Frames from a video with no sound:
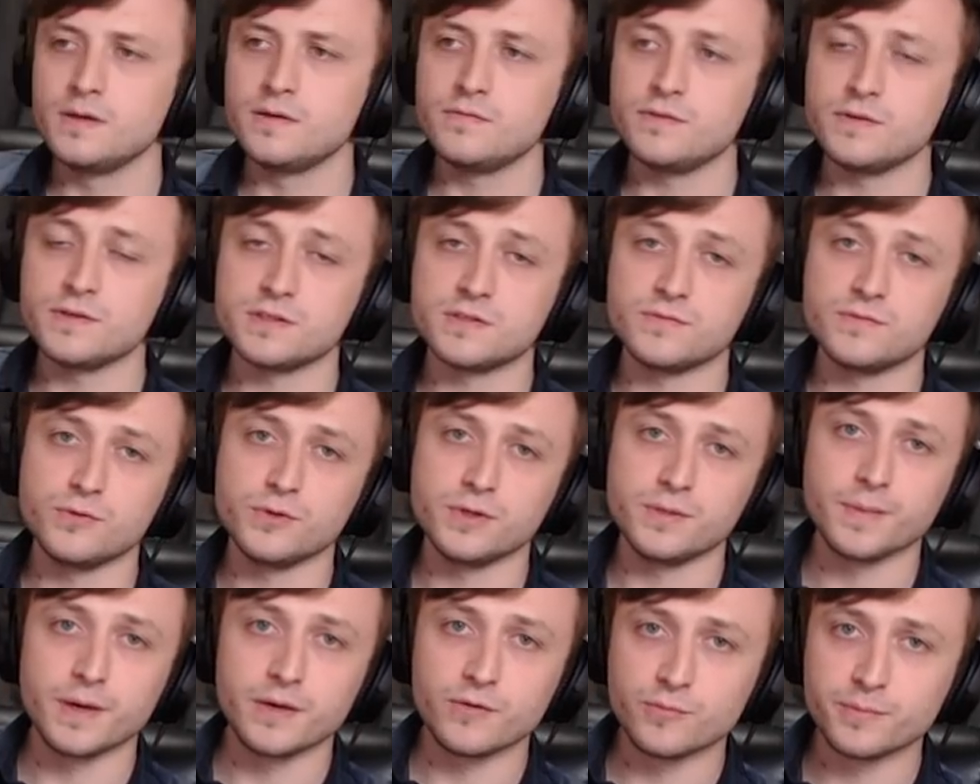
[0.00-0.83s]
First of all, you
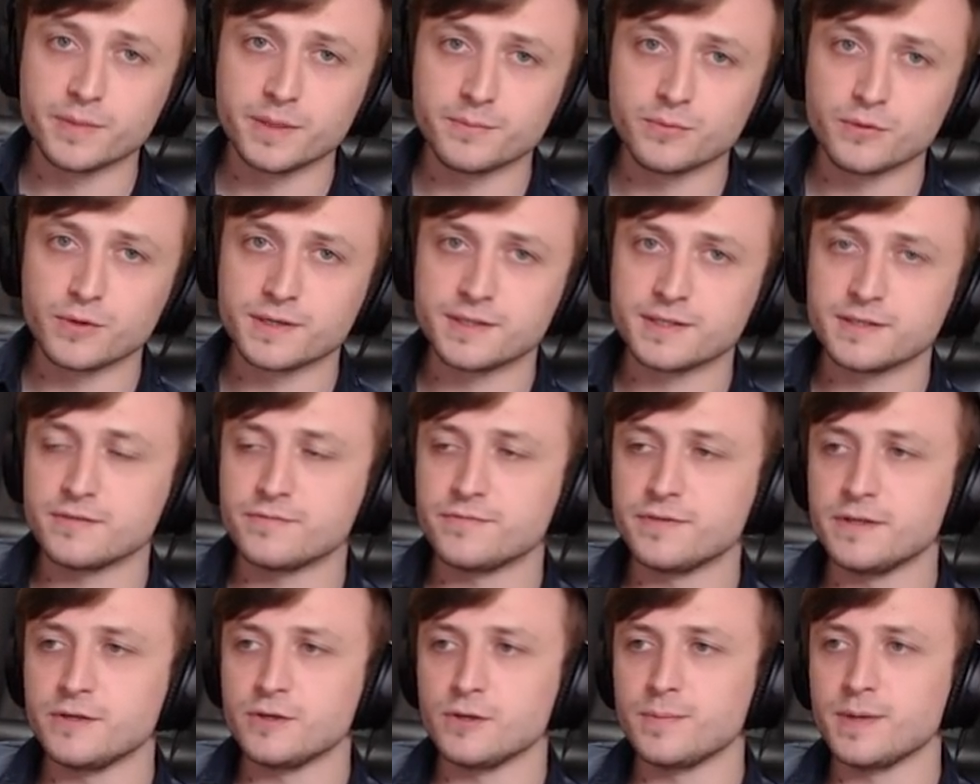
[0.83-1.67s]
might remember I did a
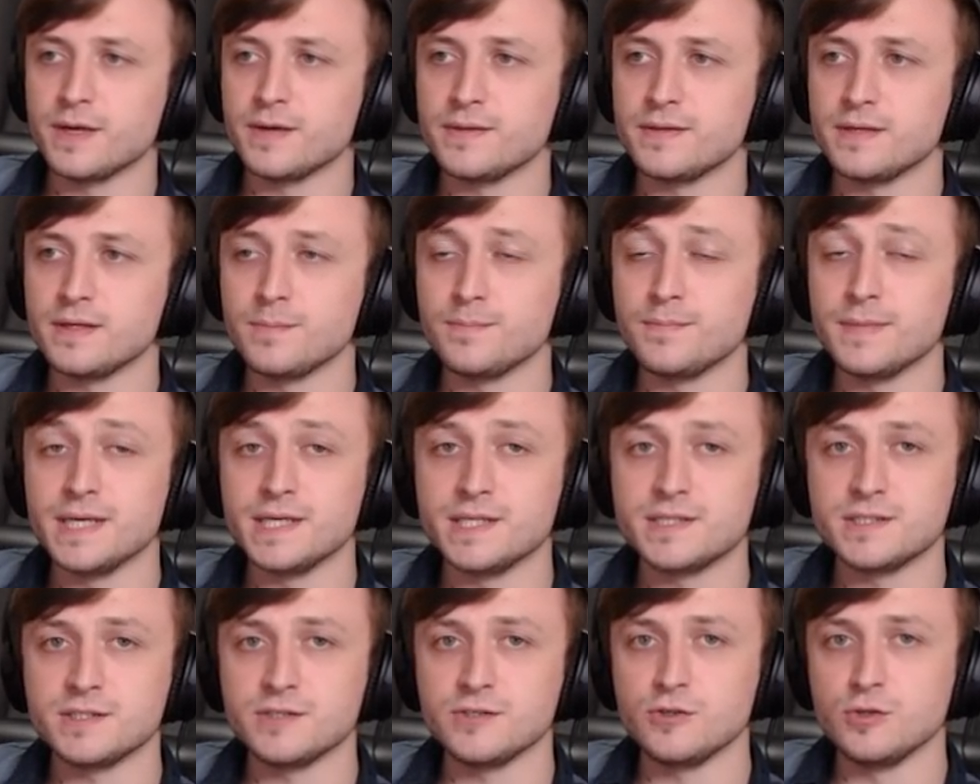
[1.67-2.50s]
video about the
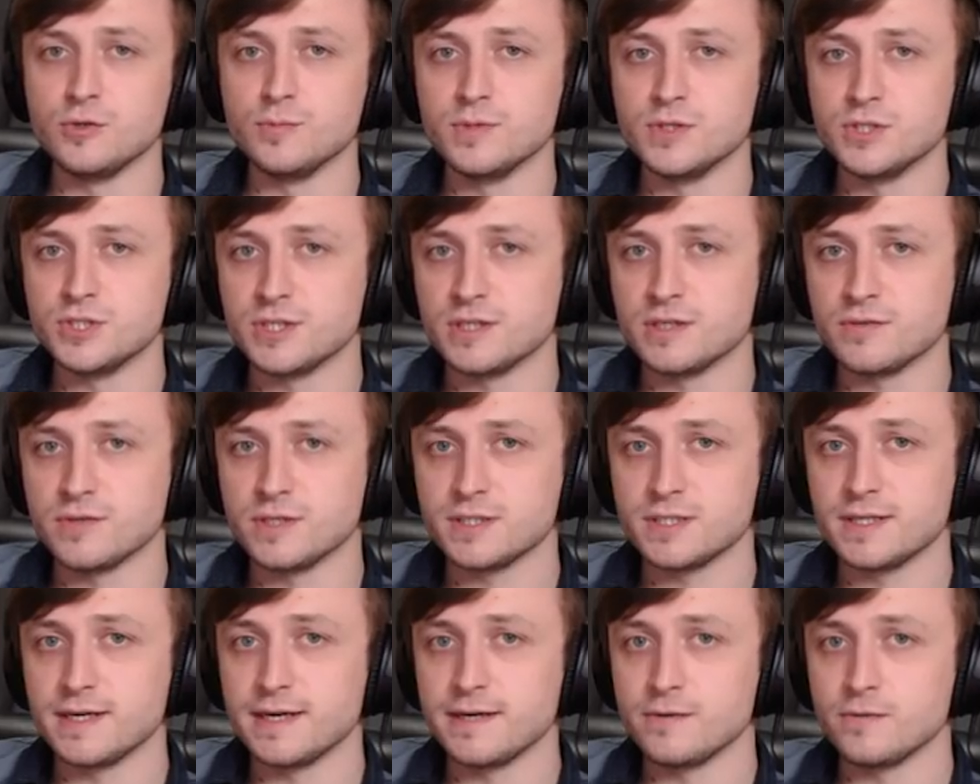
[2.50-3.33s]
amazing human
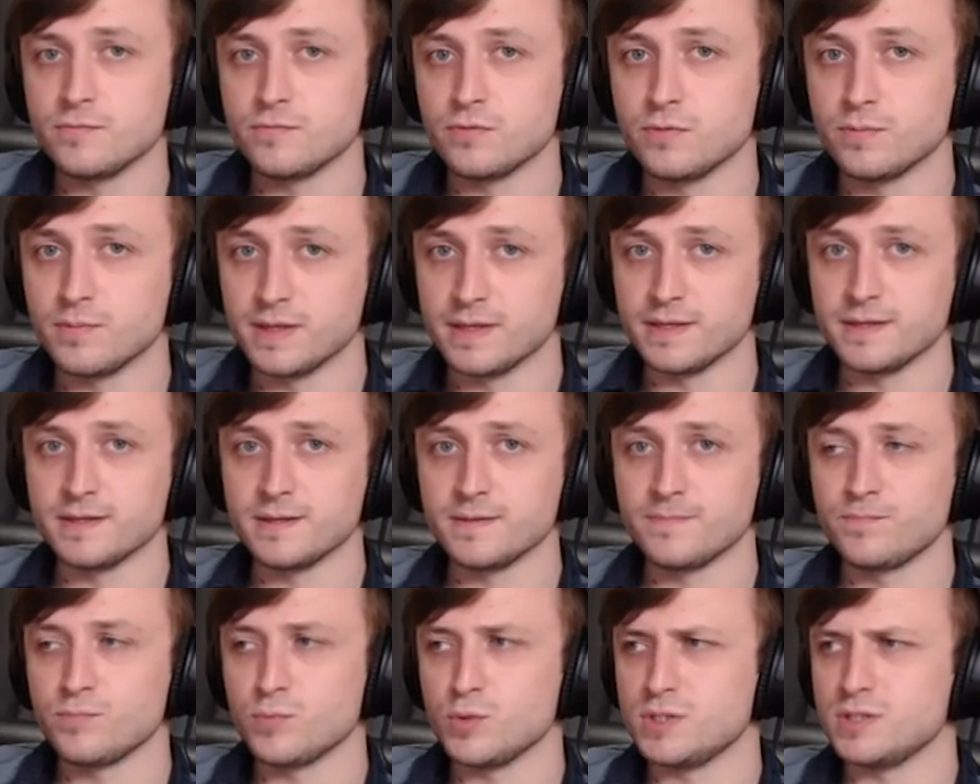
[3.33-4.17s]
generator add-on for
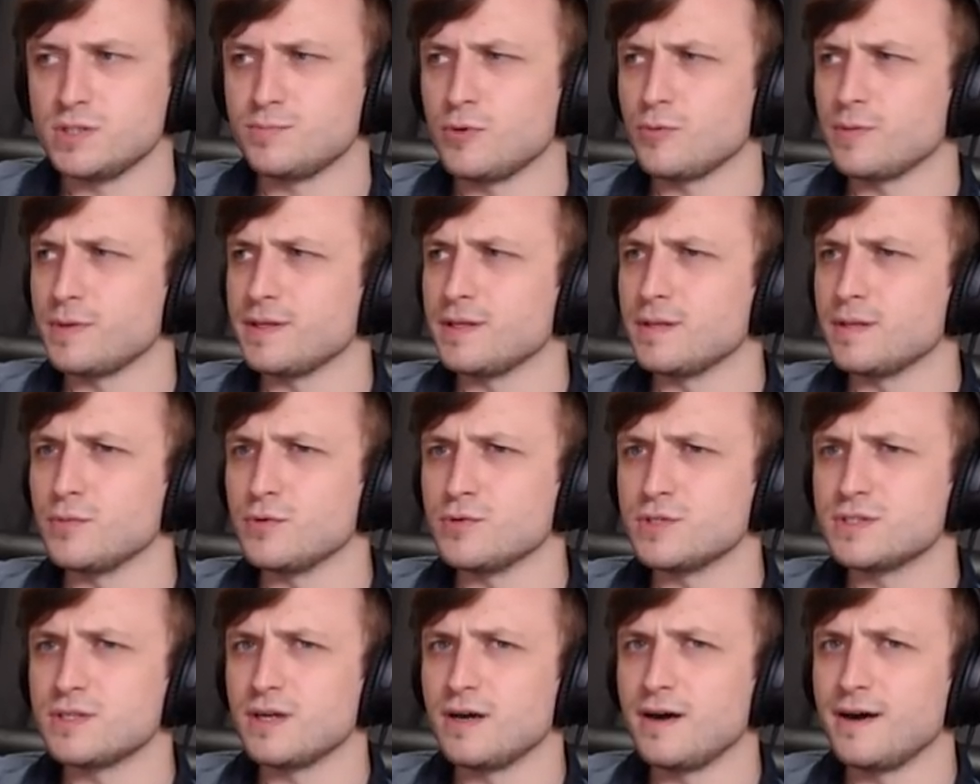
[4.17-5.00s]
Blender, which is probably the
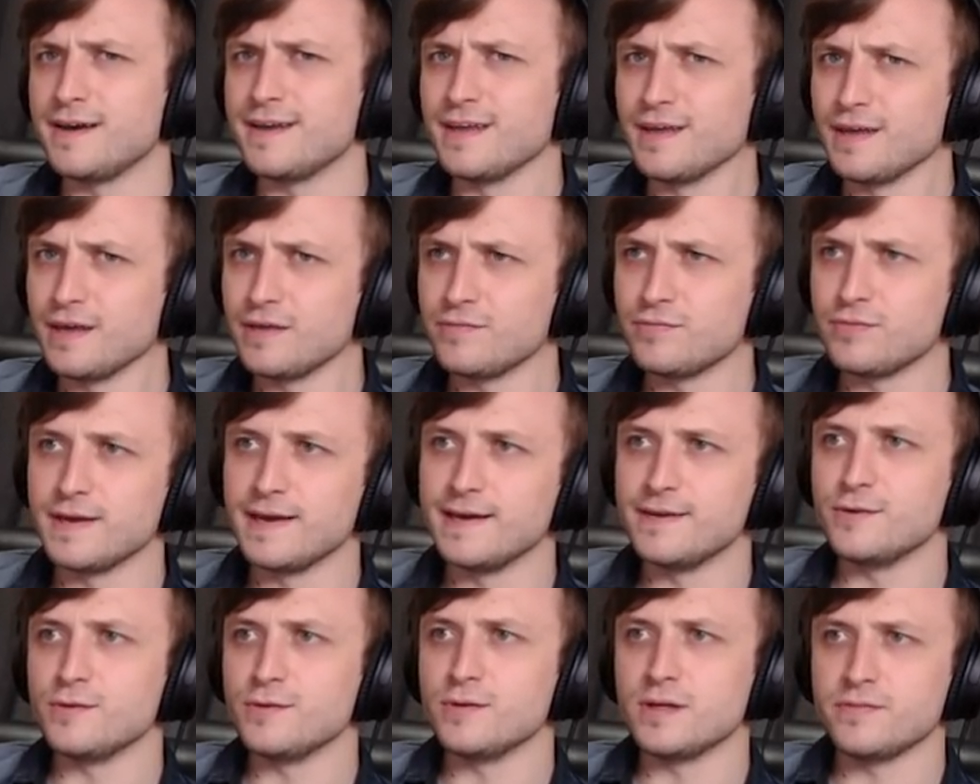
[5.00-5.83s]
most high effort
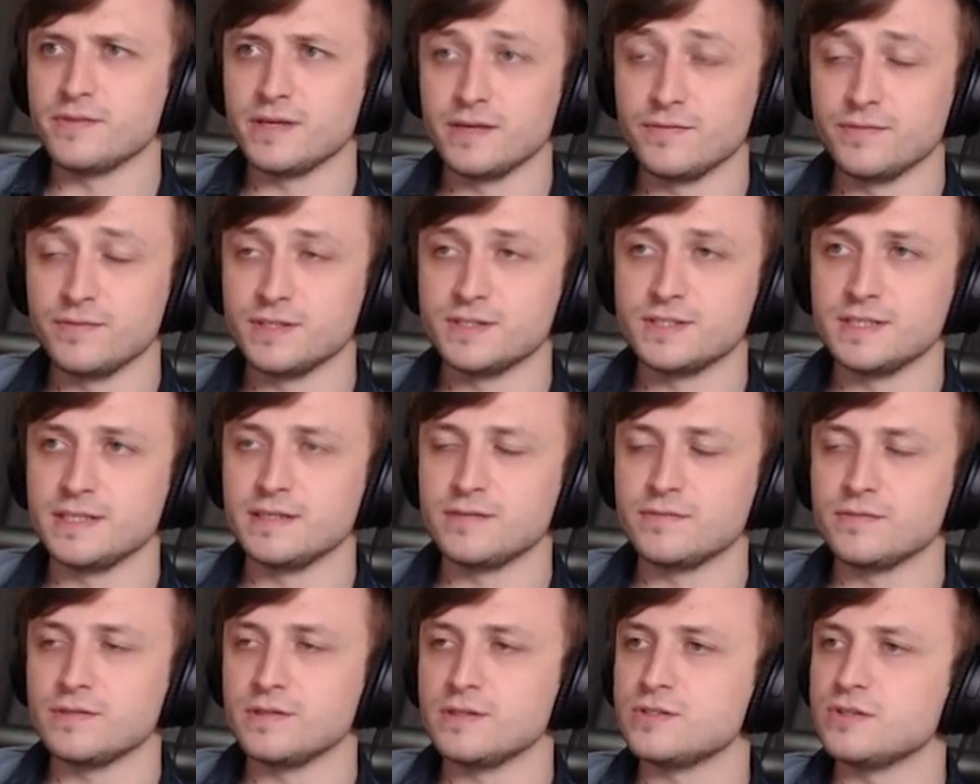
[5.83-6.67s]
add-on I've ever seen
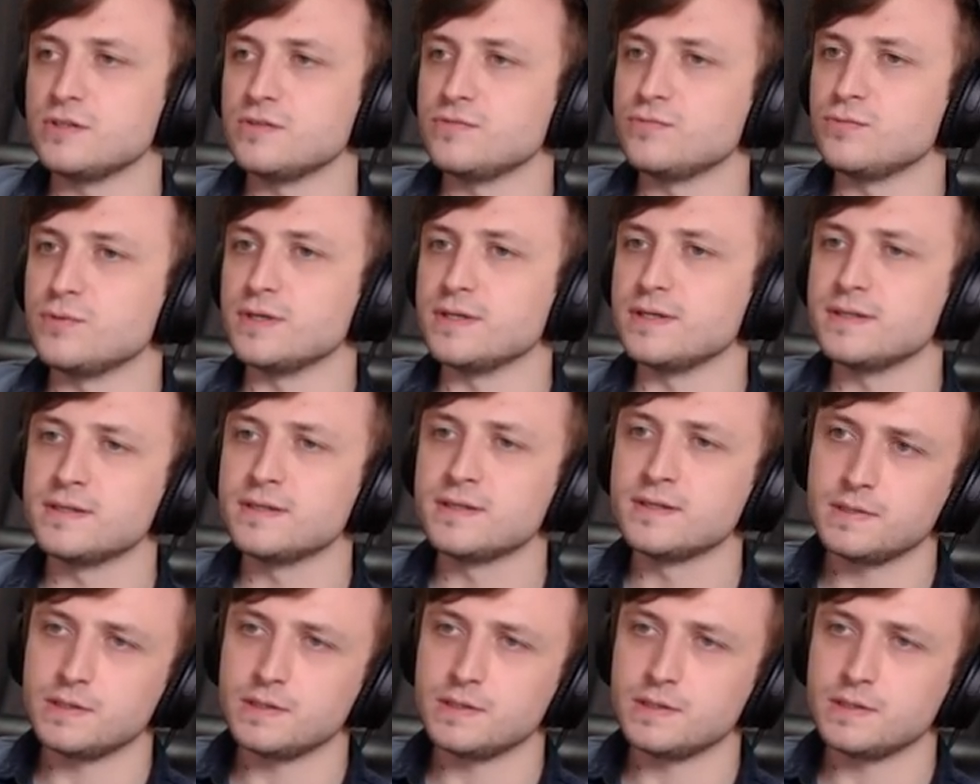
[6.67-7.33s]
for the software.